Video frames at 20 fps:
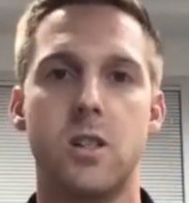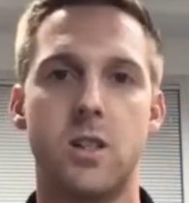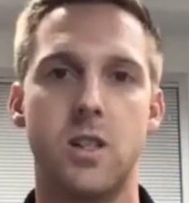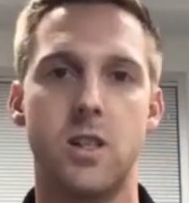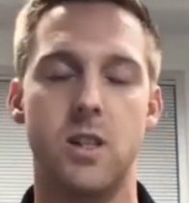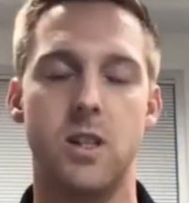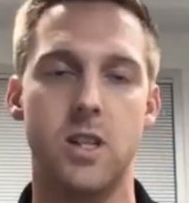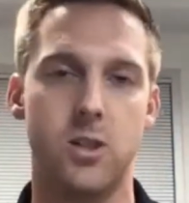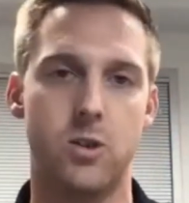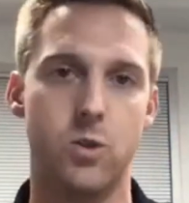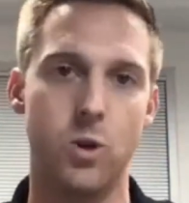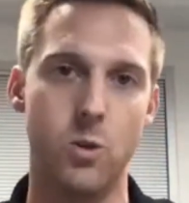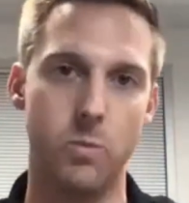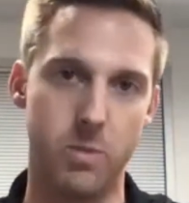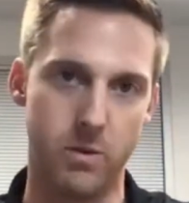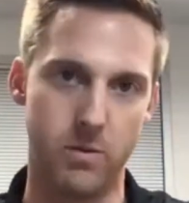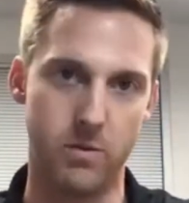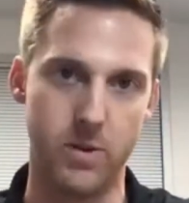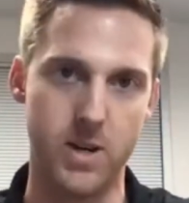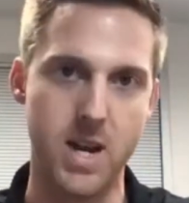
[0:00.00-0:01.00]
that this group
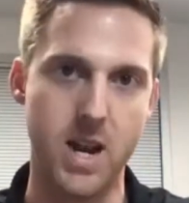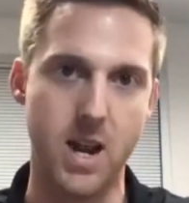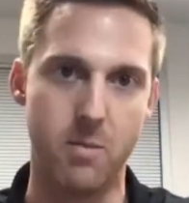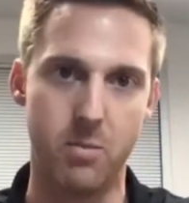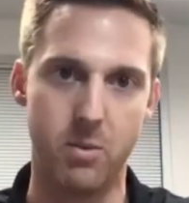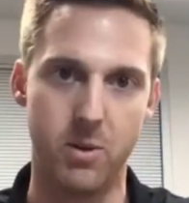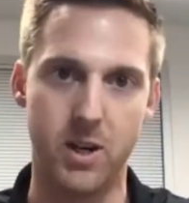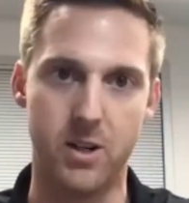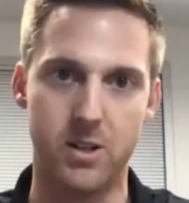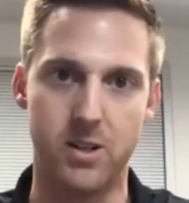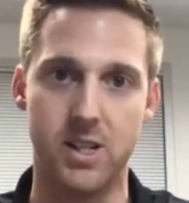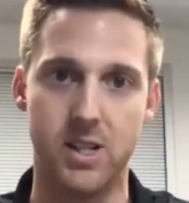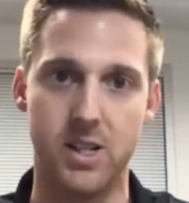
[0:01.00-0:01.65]
of rehab players is